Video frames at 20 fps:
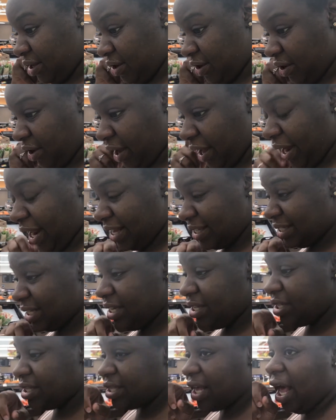Girl, yeah, that
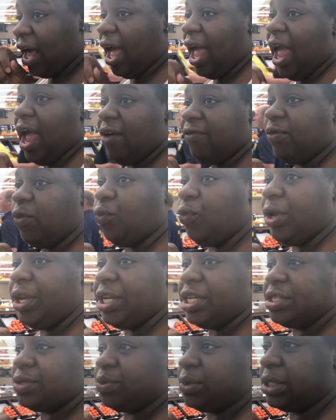Caesar salad I had from
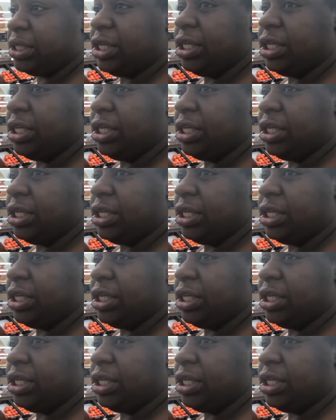Wendy's was